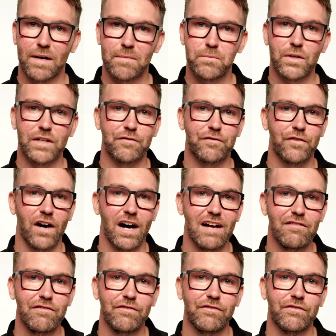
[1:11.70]

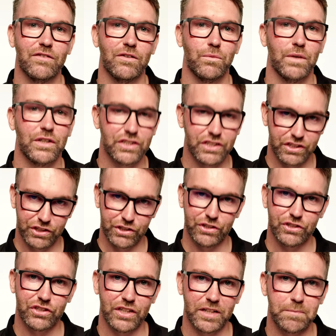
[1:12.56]
1.5, which is
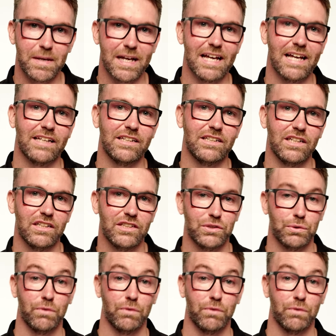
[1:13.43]
usually paired